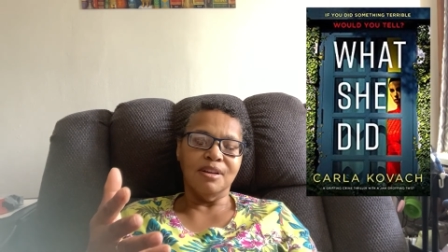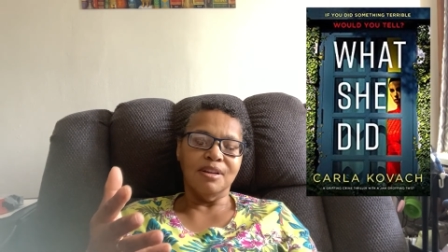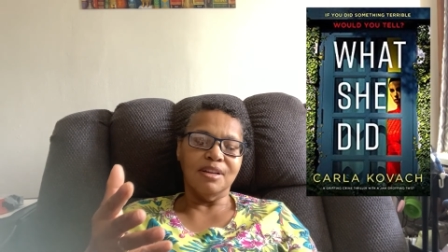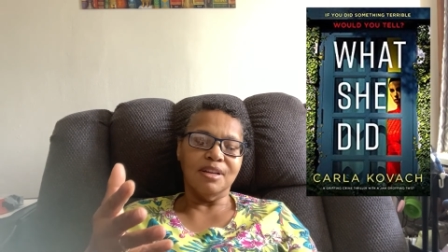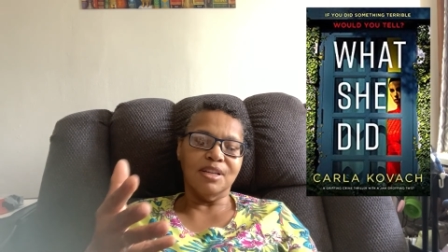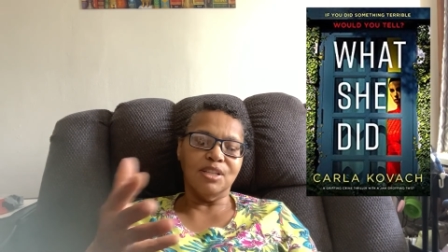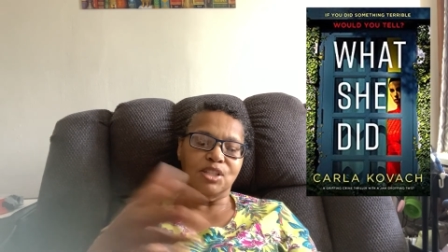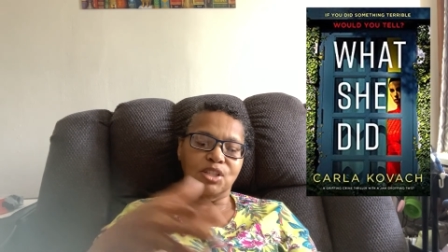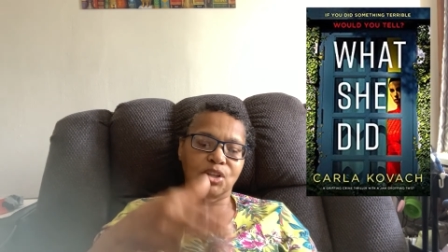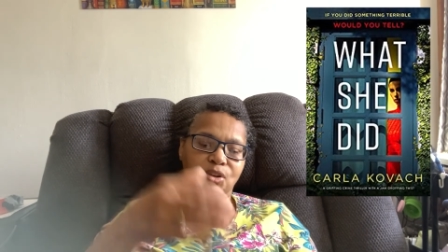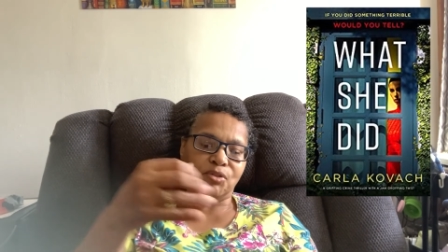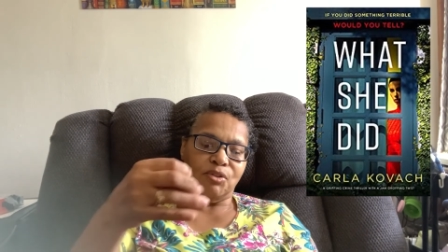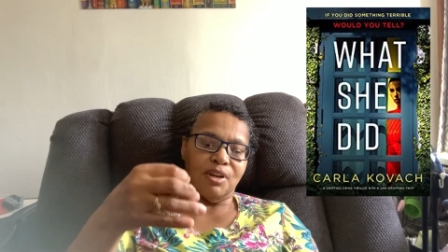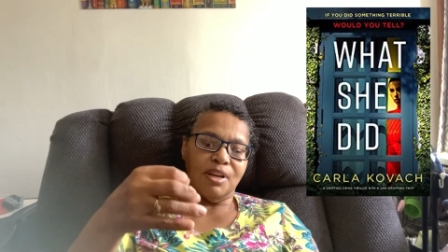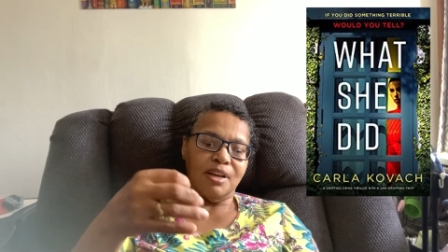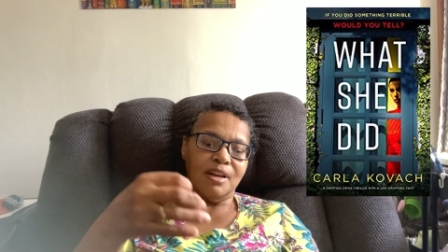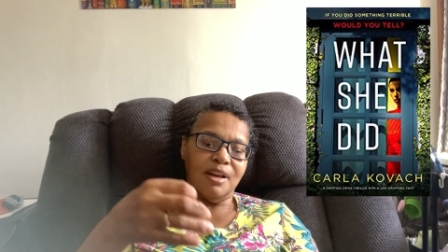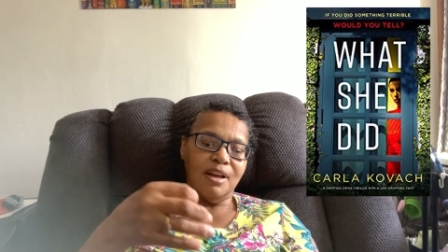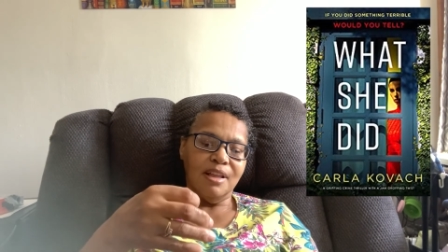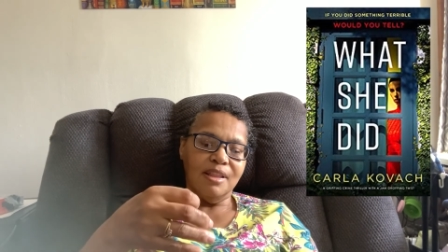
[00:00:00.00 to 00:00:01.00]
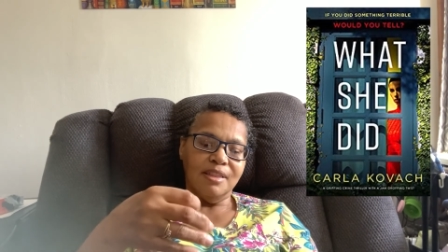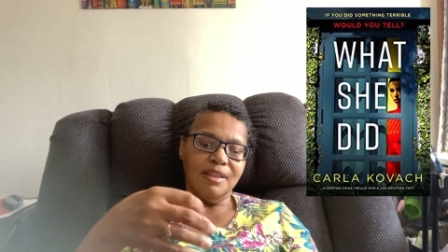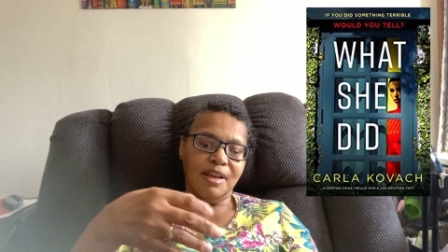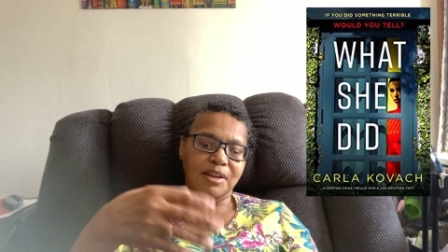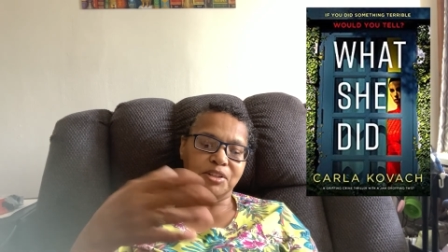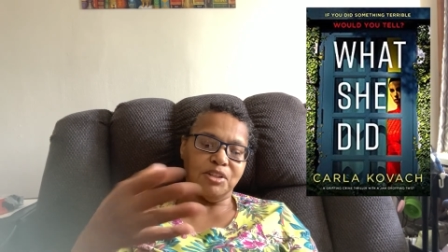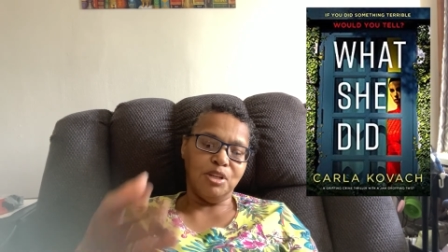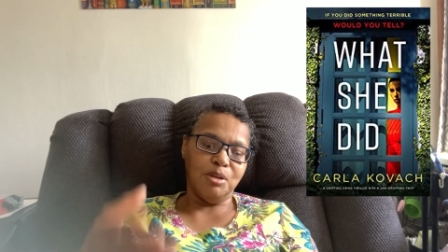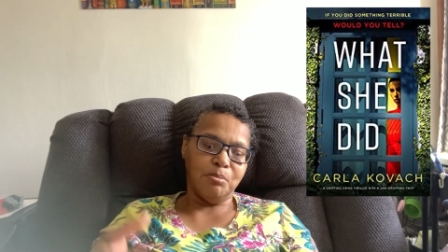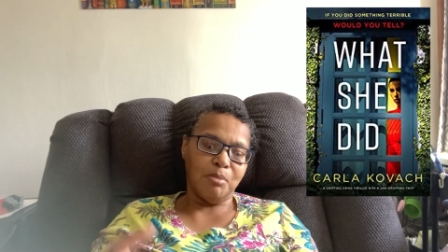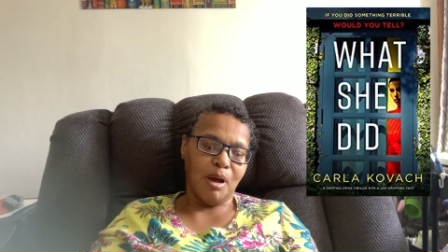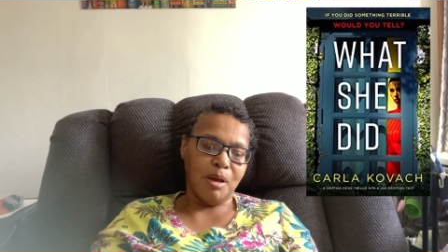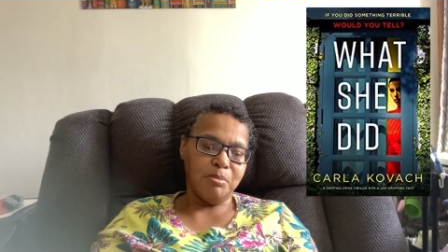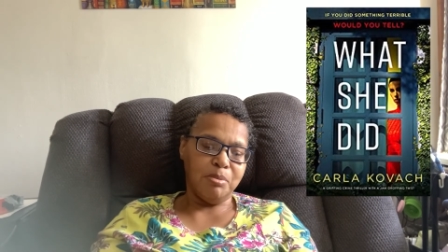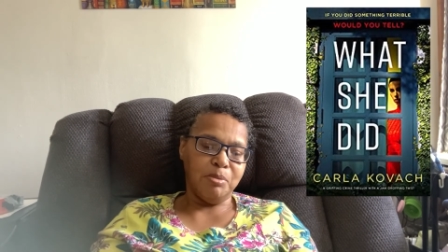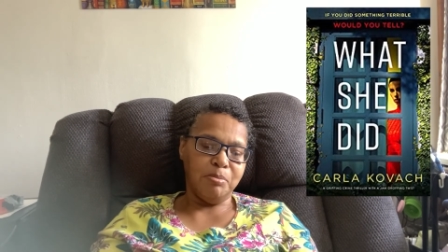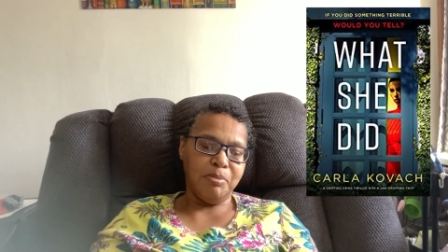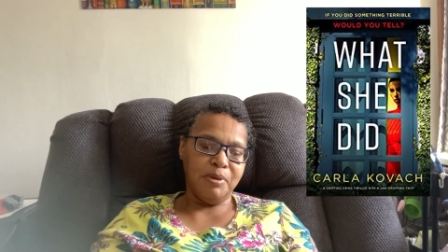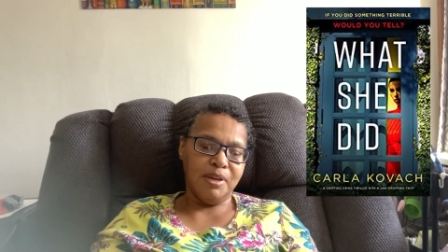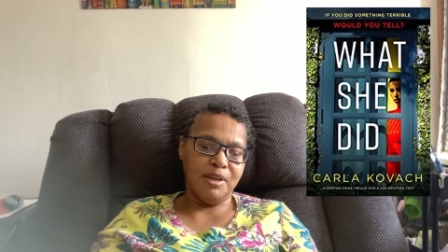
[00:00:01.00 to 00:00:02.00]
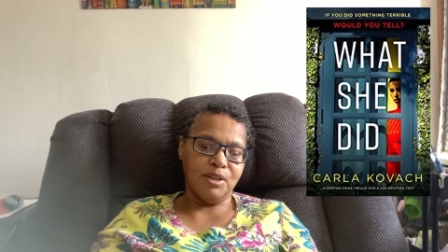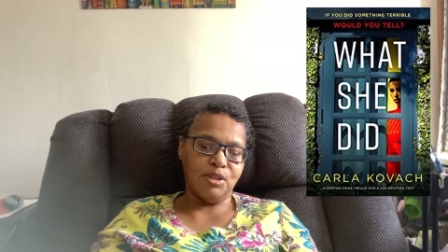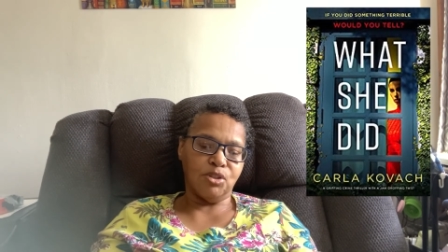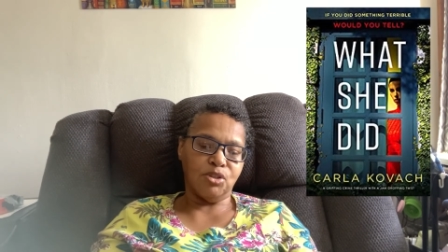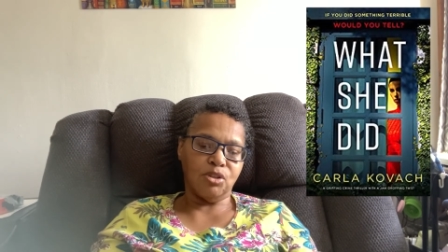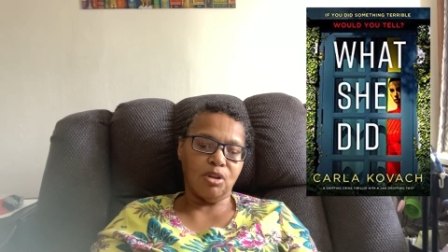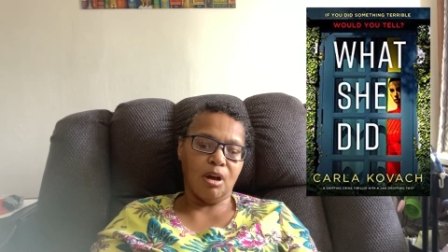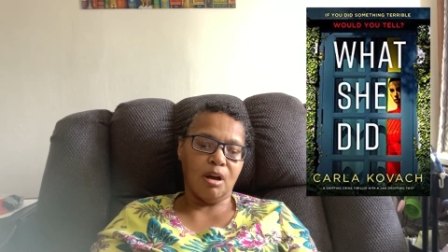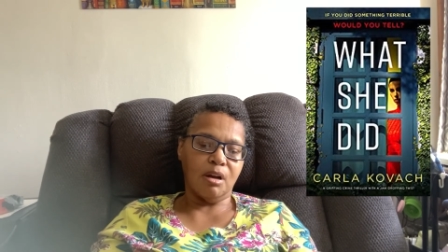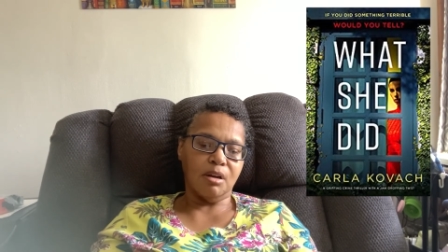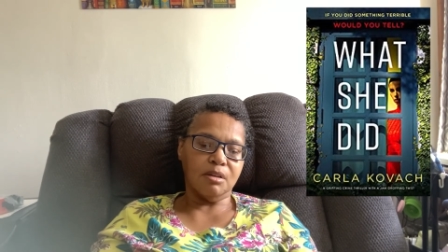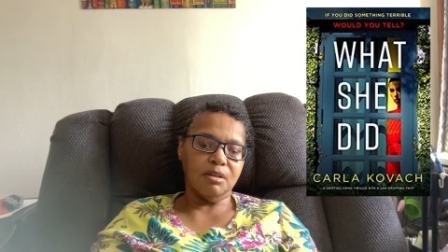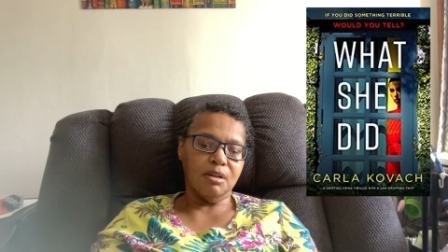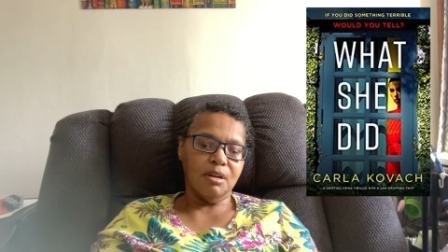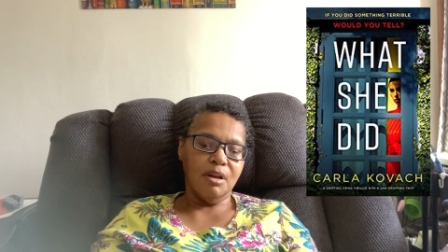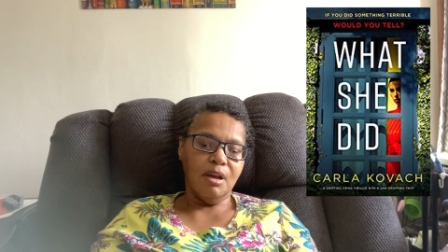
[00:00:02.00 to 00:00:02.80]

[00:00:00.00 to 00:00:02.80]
considering that she might be being stalked.